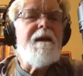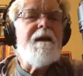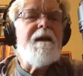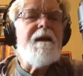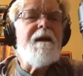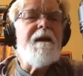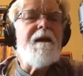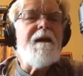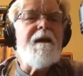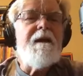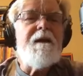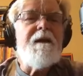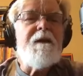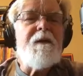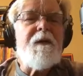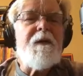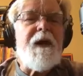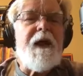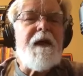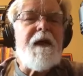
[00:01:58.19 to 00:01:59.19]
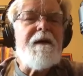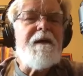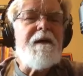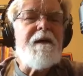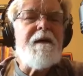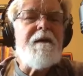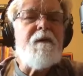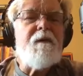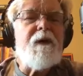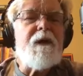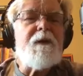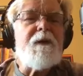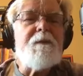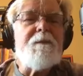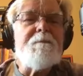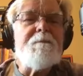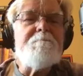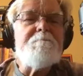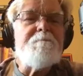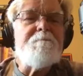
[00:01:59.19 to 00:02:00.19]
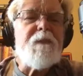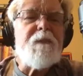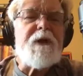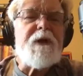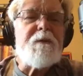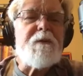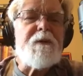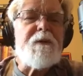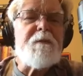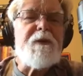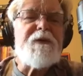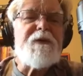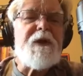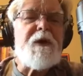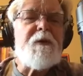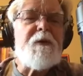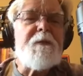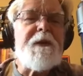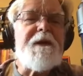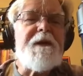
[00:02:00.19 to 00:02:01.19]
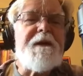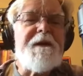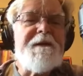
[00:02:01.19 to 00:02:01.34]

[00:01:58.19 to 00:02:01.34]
Hello, welcome to Plutopia.